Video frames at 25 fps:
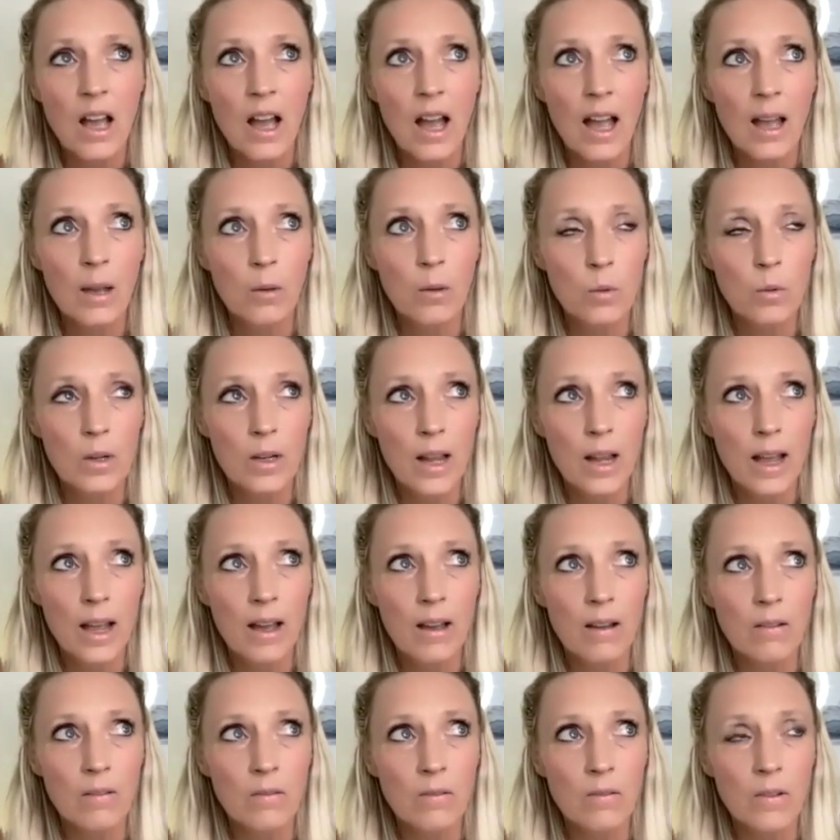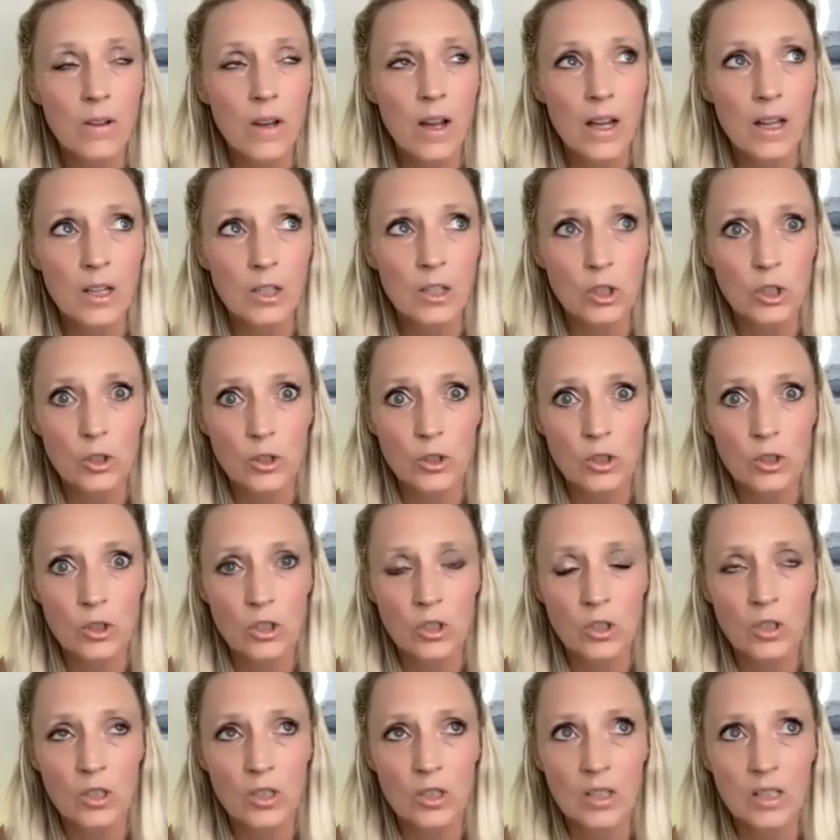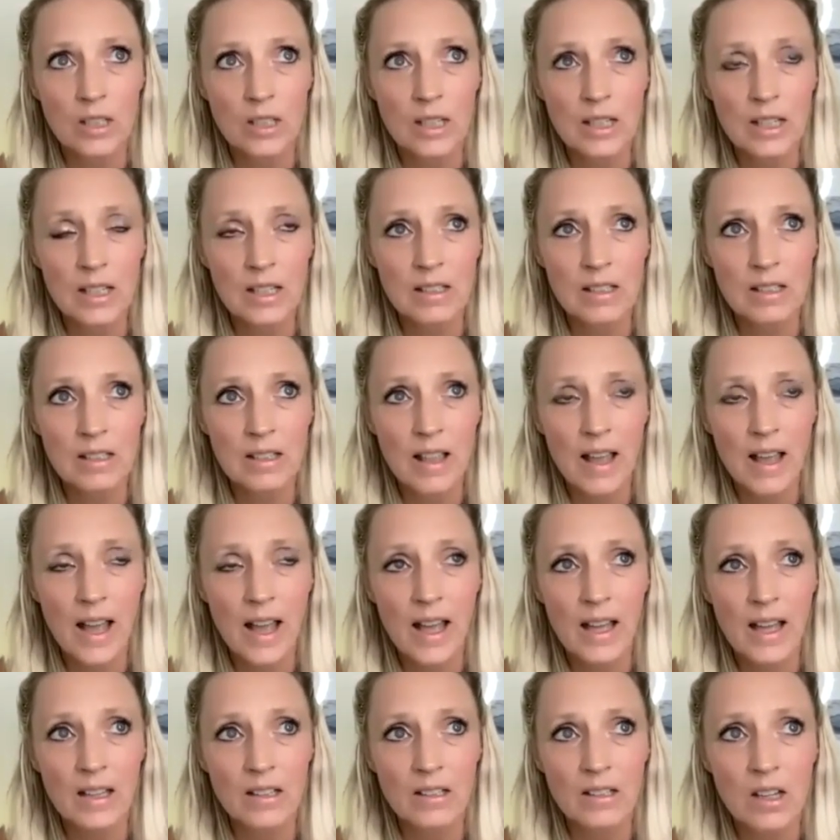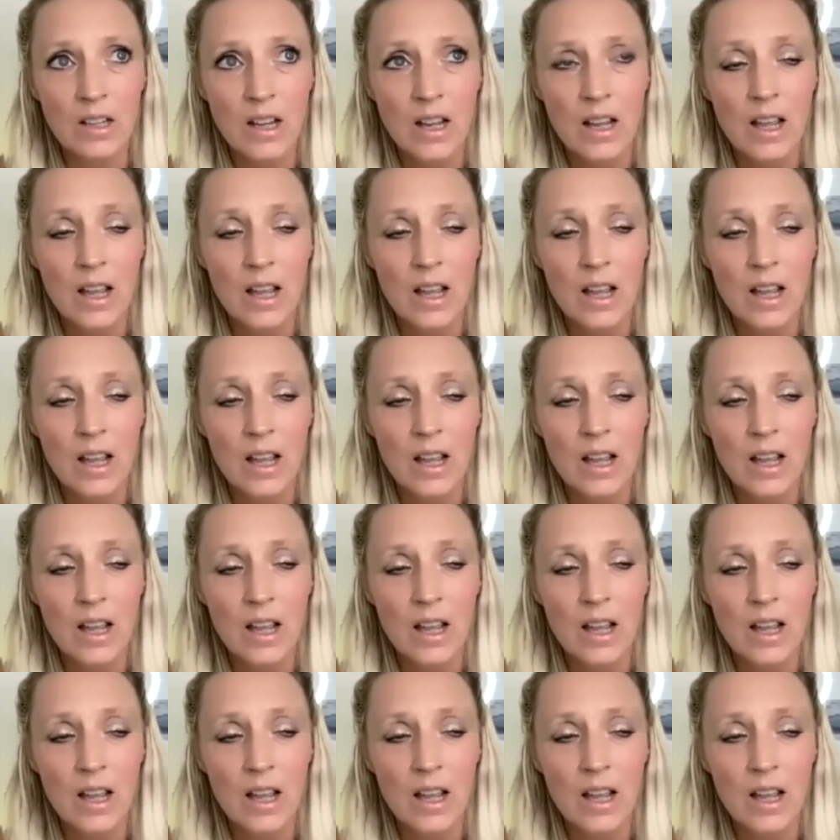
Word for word: i would have understood is that